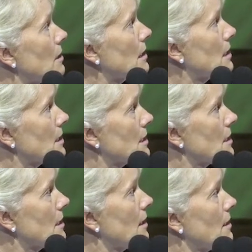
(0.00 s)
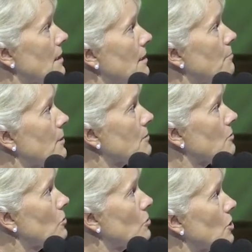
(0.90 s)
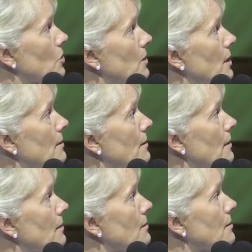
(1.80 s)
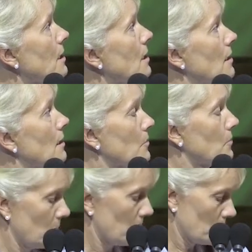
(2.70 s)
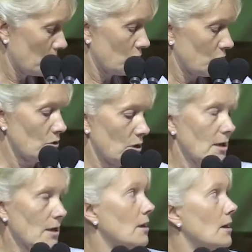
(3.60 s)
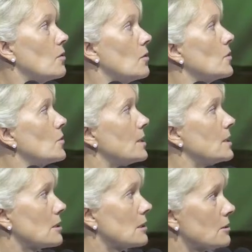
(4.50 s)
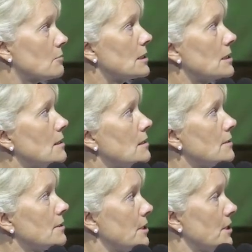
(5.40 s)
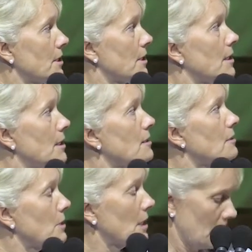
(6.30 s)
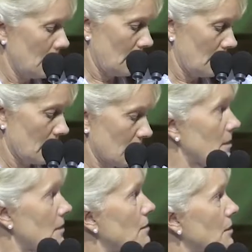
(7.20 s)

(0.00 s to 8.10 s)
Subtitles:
glass had impact also in the end when we want to, although it's a little bit hindered in the beginning as it